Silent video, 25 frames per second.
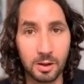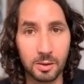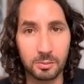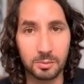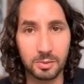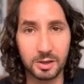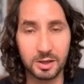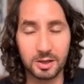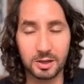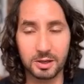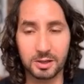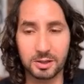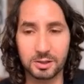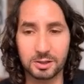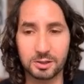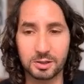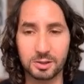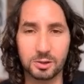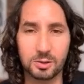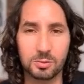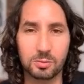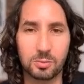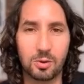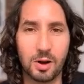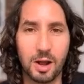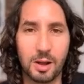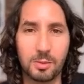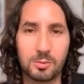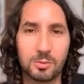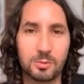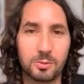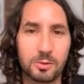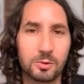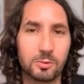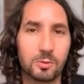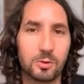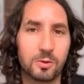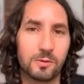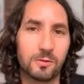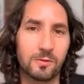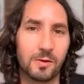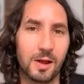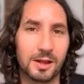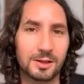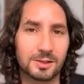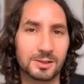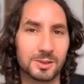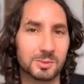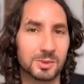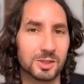because you probably will
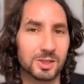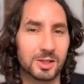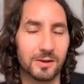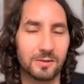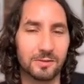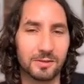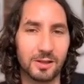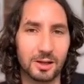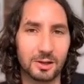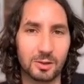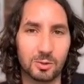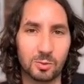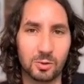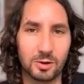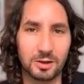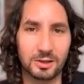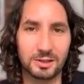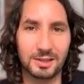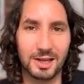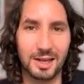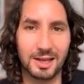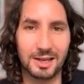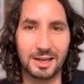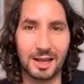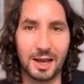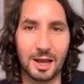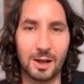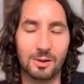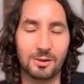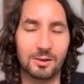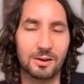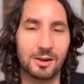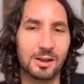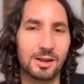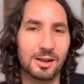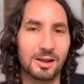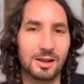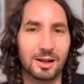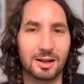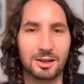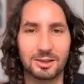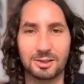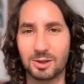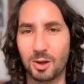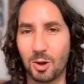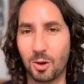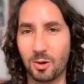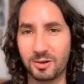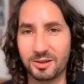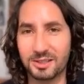find some stuff that you want to take out, and it's
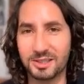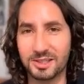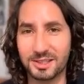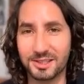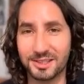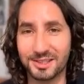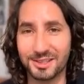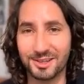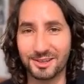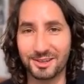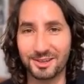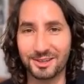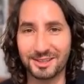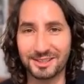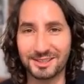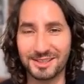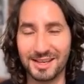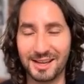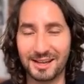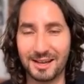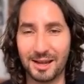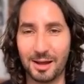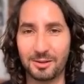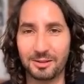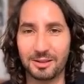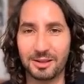always easier to take out